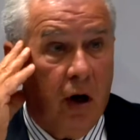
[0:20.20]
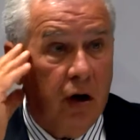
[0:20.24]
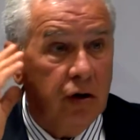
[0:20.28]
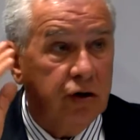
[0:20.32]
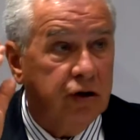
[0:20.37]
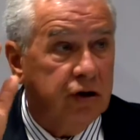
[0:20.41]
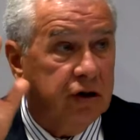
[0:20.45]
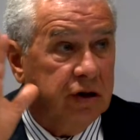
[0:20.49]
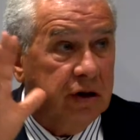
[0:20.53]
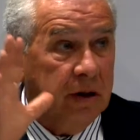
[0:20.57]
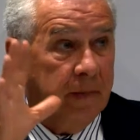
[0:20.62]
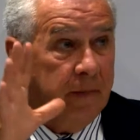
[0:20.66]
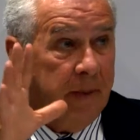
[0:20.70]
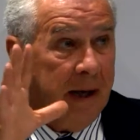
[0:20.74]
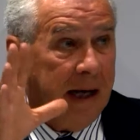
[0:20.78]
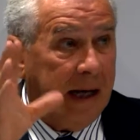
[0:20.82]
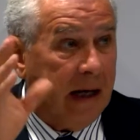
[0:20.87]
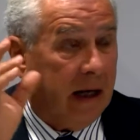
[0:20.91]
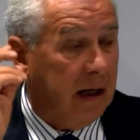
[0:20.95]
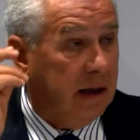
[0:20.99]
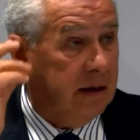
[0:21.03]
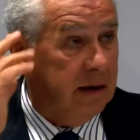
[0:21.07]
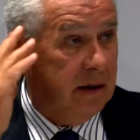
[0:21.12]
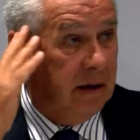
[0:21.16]
and the
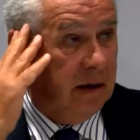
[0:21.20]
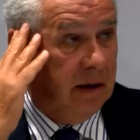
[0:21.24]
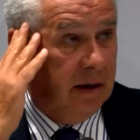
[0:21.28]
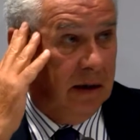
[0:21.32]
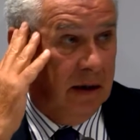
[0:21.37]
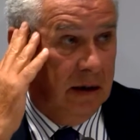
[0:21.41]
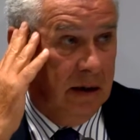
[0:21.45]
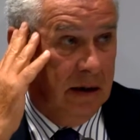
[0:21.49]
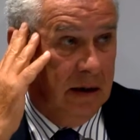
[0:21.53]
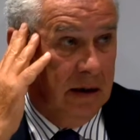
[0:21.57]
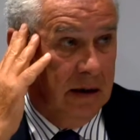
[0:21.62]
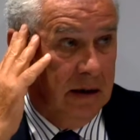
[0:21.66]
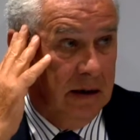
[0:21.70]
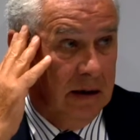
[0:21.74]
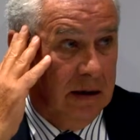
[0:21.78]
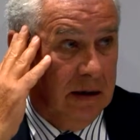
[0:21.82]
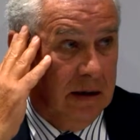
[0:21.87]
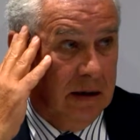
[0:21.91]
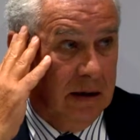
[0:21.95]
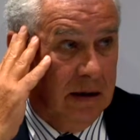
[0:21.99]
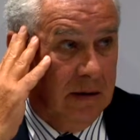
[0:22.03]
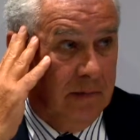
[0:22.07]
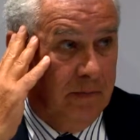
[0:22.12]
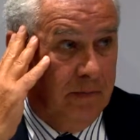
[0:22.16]
most appropriate
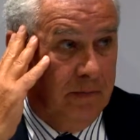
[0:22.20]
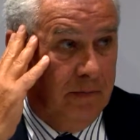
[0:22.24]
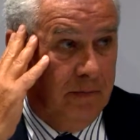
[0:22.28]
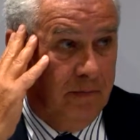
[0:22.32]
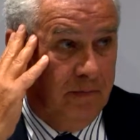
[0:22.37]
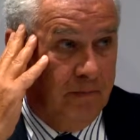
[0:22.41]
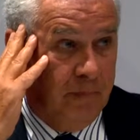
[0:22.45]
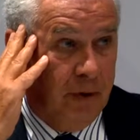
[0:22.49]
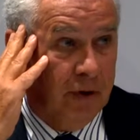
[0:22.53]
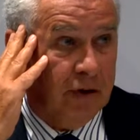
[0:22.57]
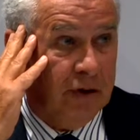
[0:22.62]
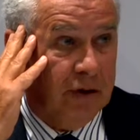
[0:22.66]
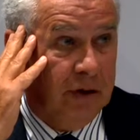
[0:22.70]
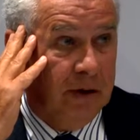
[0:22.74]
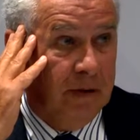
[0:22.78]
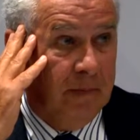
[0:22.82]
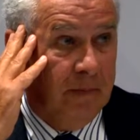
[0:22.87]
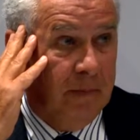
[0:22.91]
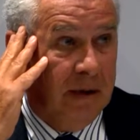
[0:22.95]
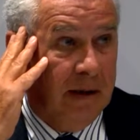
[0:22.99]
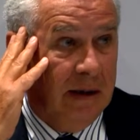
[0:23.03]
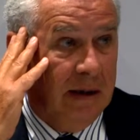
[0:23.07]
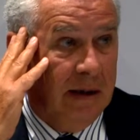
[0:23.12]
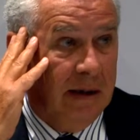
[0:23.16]
instruments for
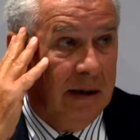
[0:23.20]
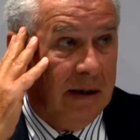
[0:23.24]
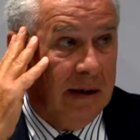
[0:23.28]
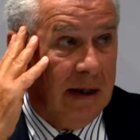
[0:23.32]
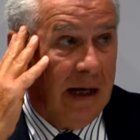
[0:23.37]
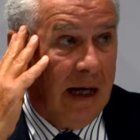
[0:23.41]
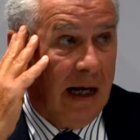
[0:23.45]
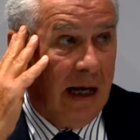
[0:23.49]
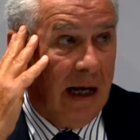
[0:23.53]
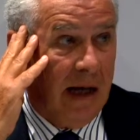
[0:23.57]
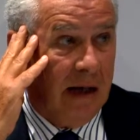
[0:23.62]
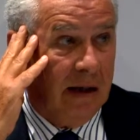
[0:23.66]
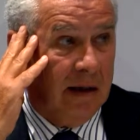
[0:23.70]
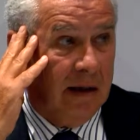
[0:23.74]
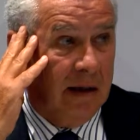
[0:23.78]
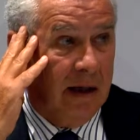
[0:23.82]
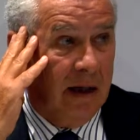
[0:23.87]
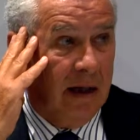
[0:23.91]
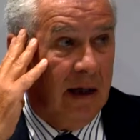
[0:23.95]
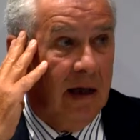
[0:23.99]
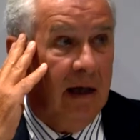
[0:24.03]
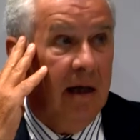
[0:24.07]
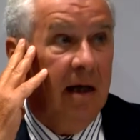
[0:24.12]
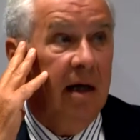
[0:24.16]
international development
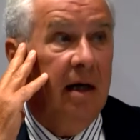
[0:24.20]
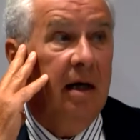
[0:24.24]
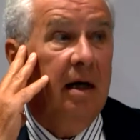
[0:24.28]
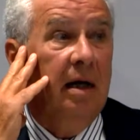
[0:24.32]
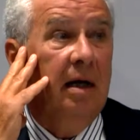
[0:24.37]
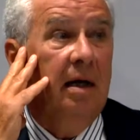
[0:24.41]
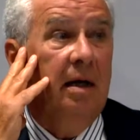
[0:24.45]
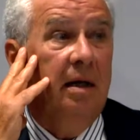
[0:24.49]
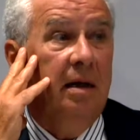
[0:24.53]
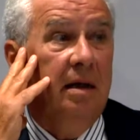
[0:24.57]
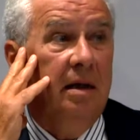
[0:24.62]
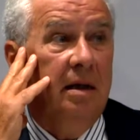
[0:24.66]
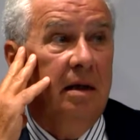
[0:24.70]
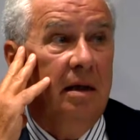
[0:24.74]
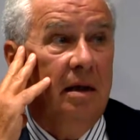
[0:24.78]
cooperation.